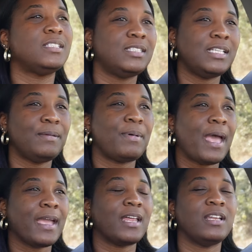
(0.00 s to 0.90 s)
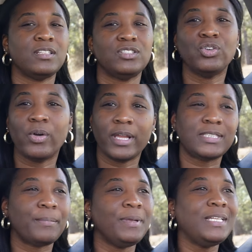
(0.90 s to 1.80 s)
sit back and enjoy
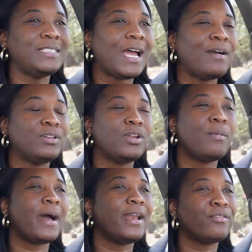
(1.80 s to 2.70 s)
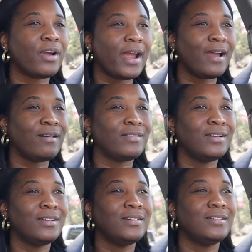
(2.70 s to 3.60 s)
some me time with nobody
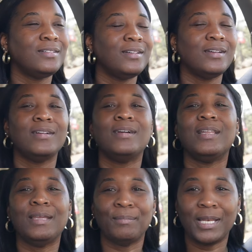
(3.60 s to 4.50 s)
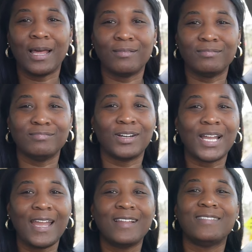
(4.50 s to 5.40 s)
around leave me alone
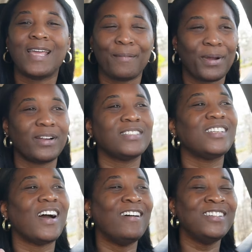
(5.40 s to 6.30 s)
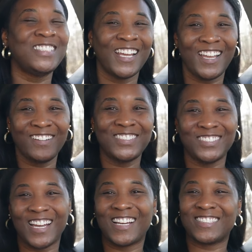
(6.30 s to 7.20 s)
okay that part so i will check in with
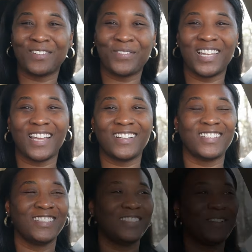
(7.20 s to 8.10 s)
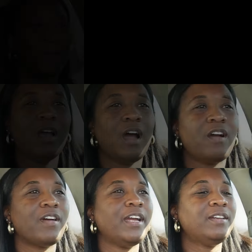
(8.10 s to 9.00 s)
you guys a little bit later
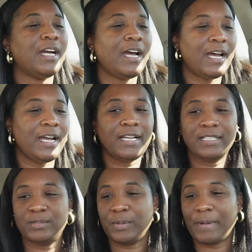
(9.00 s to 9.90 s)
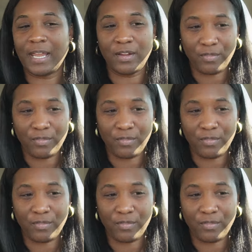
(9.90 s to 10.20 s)
all right you guys we're making